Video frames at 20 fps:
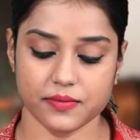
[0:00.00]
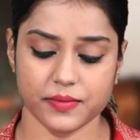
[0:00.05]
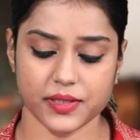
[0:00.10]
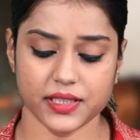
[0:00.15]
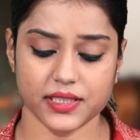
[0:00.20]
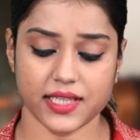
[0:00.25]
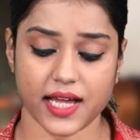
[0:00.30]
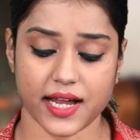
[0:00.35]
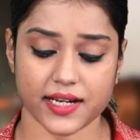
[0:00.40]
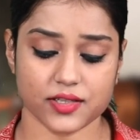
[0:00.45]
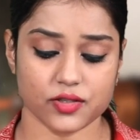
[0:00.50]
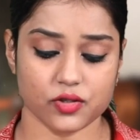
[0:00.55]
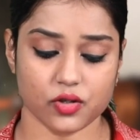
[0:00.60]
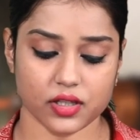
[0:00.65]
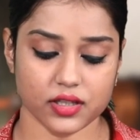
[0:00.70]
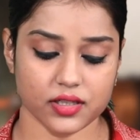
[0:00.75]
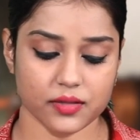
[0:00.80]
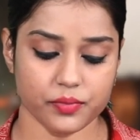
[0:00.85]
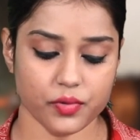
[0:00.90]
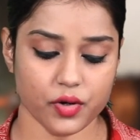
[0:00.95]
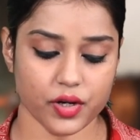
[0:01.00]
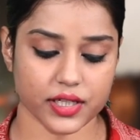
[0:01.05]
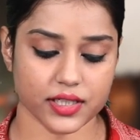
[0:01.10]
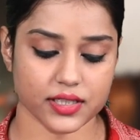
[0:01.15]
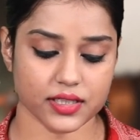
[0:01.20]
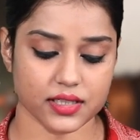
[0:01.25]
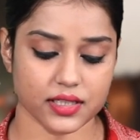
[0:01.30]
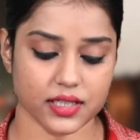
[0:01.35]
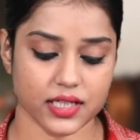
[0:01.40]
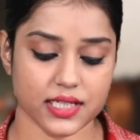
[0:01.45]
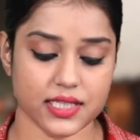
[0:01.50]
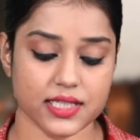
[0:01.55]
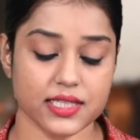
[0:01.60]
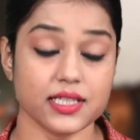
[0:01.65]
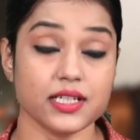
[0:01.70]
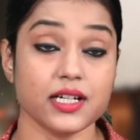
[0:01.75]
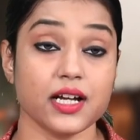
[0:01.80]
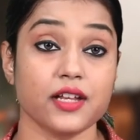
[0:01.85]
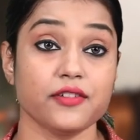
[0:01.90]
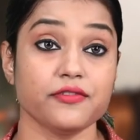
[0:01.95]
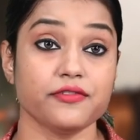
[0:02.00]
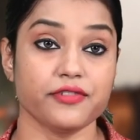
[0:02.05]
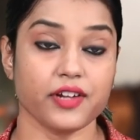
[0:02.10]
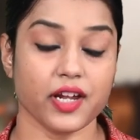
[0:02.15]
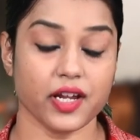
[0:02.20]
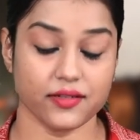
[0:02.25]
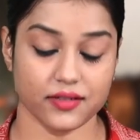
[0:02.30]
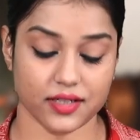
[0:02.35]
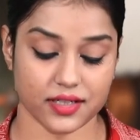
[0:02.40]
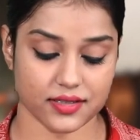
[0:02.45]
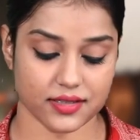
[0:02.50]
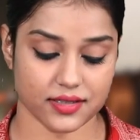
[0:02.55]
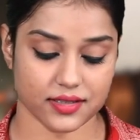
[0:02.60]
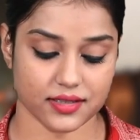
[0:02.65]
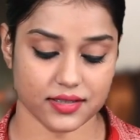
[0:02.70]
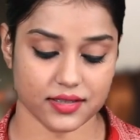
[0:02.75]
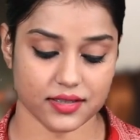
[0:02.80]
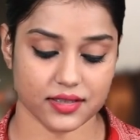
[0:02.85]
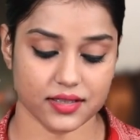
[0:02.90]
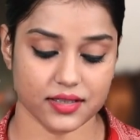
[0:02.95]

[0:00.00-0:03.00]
but that's not the point. It's the unfairness."